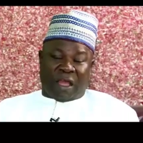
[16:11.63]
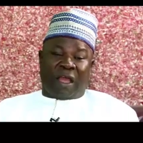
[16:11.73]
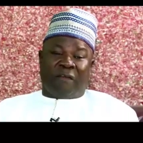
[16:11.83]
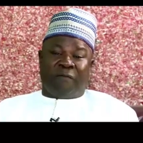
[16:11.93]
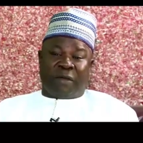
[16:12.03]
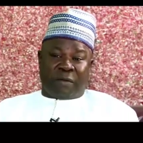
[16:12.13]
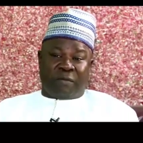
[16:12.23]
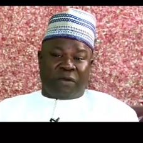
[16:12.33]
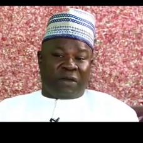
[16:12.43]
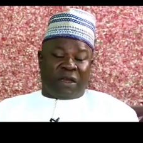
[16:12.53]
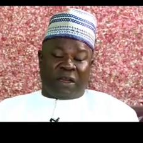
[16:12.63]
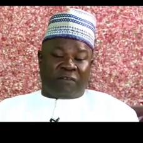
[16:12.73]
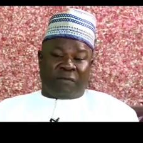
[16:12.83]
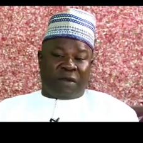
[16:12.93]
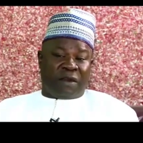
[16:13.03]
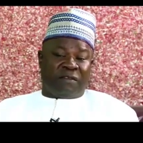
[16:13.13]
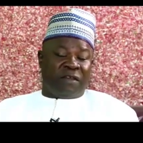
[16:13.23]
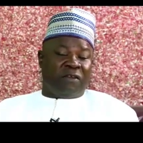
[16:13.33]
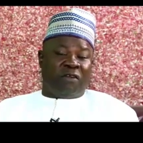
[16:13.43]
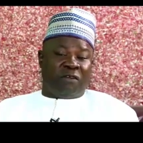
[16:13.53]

I've made influence onto so